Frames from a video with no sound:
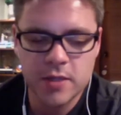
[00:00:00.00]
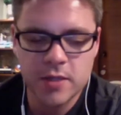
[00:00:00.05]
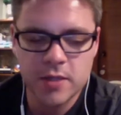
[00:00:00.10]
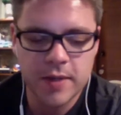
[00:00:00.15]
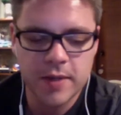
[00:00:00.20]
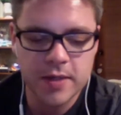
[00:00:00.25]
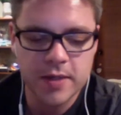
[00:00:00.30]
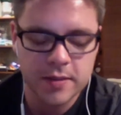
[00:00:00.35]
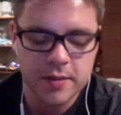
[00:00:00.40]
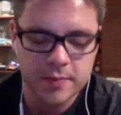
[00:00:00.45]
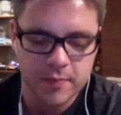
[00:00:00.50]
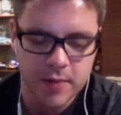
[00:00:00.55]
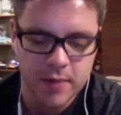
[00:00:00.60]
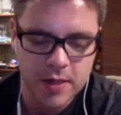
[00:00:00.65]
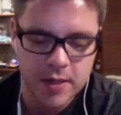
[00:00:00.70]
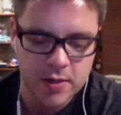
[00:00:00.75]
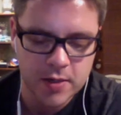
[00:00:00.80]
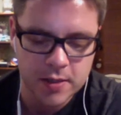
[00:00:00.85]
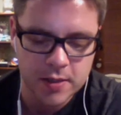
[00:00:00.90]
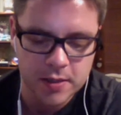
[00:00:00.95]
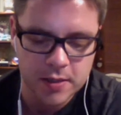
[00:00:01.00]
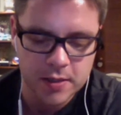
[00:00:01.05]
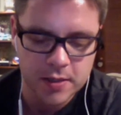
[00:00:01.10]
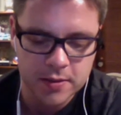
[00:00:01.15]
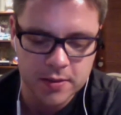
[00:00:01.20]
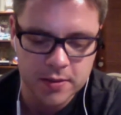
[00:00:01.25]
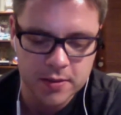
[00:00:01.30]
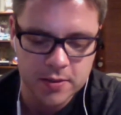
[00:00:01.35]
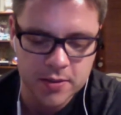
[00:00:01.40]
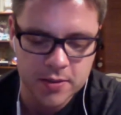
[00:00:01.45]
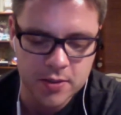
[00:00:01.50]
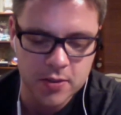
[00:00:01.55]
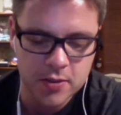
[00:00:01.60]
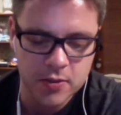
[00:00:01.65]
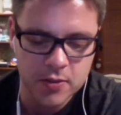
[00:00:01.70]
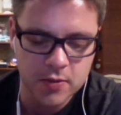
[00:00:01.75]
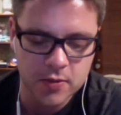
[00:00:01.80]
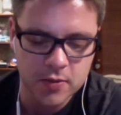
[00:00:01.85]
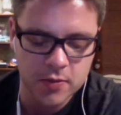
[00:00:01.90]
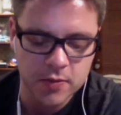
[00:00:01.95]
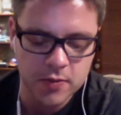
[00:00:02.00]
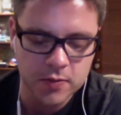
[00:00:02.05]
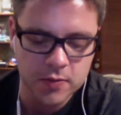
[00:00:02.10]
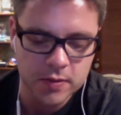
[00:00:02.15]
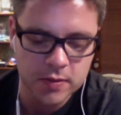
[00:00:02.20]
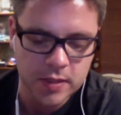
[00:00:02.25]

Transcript: about comparing to